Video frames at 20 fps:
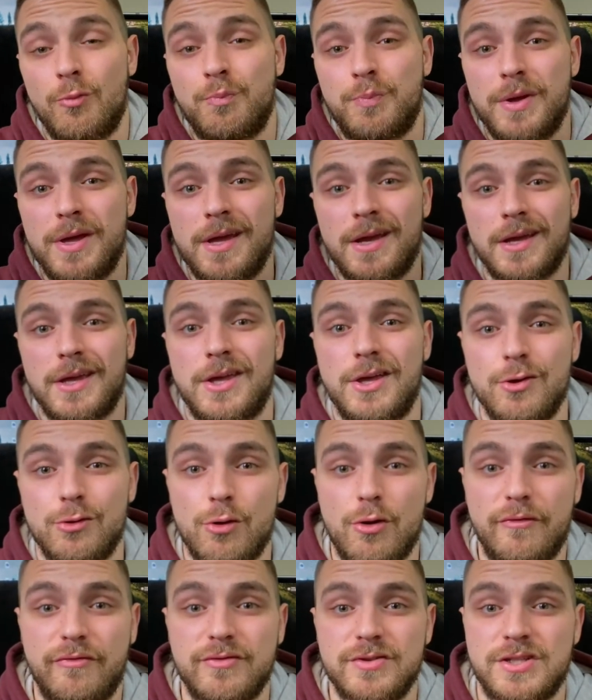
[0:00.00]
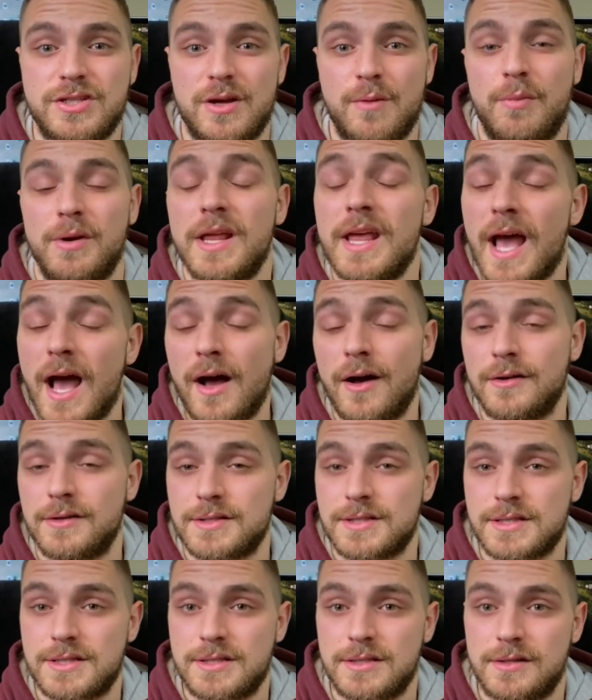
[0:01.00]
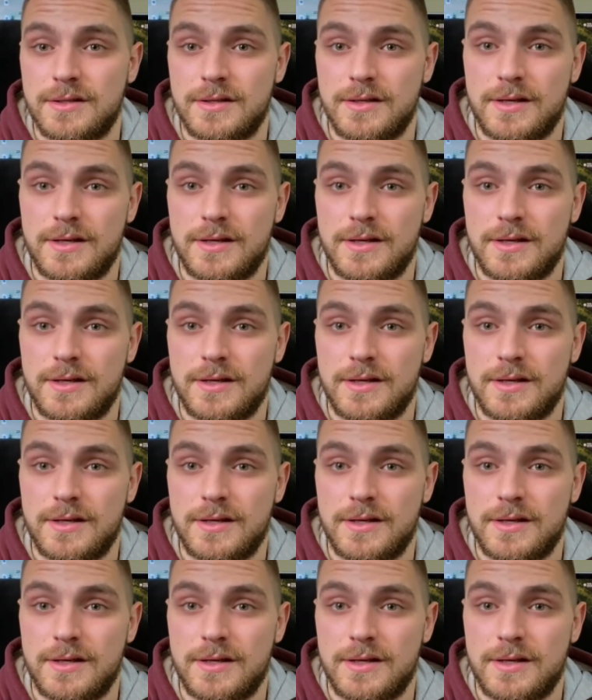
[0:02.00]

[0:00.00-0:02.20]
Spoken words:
being a hero for somebody else